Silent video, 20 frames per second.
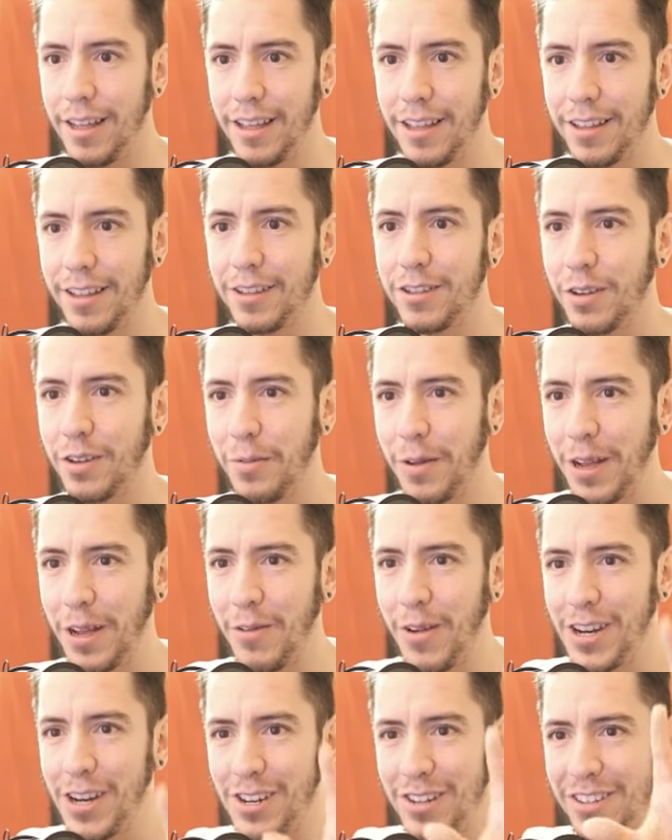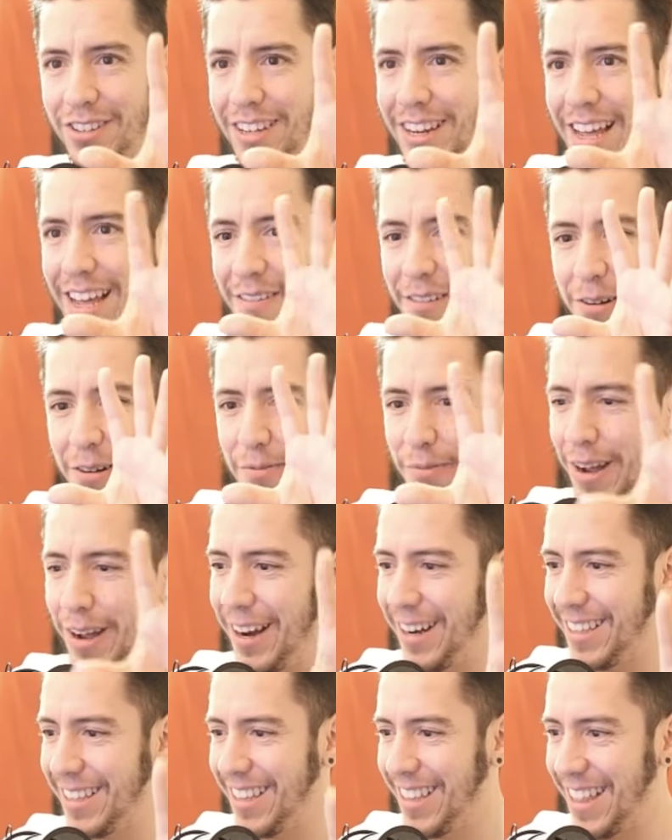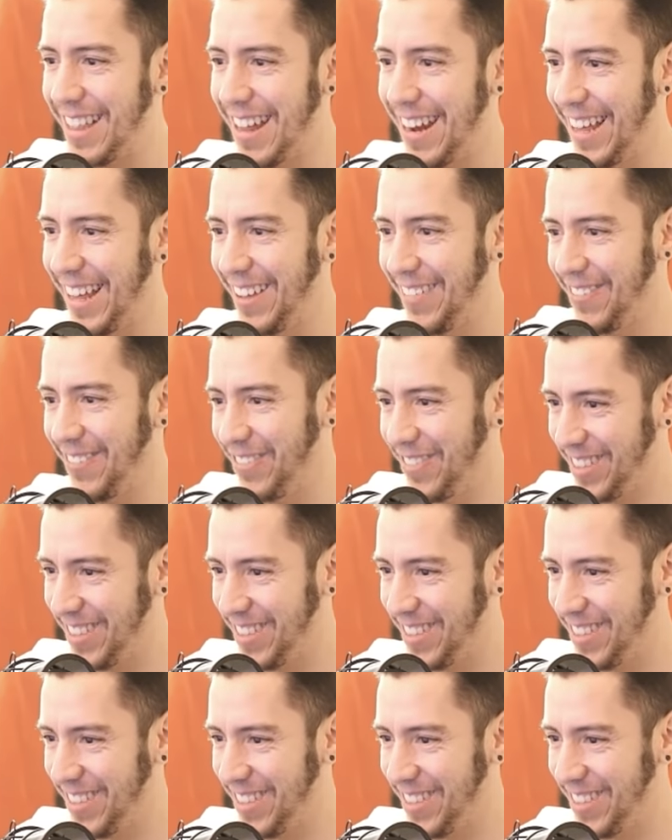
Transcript: There's so many questions in every part that I'm